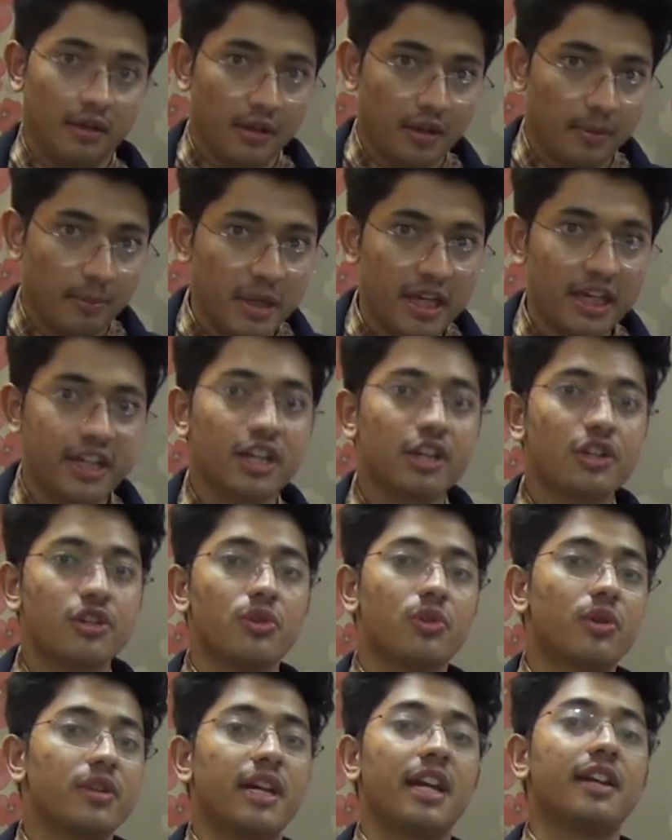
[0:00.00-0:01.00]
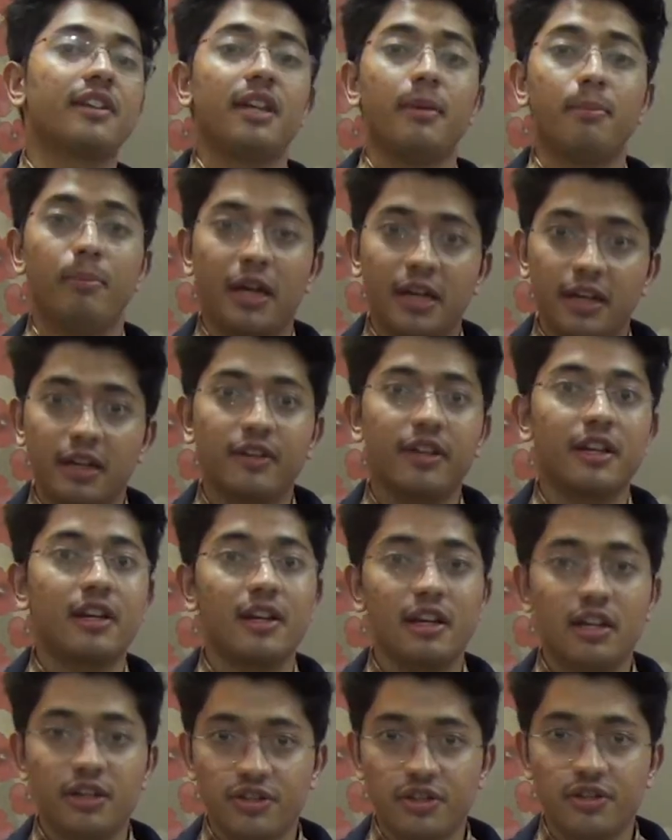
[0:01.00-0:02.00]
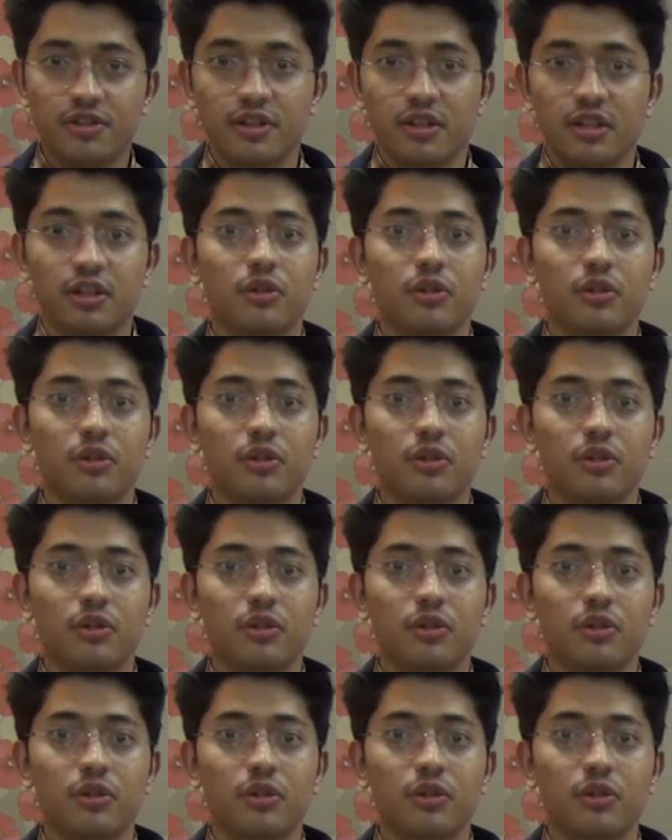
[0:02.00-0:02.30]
making sure that they better their relations,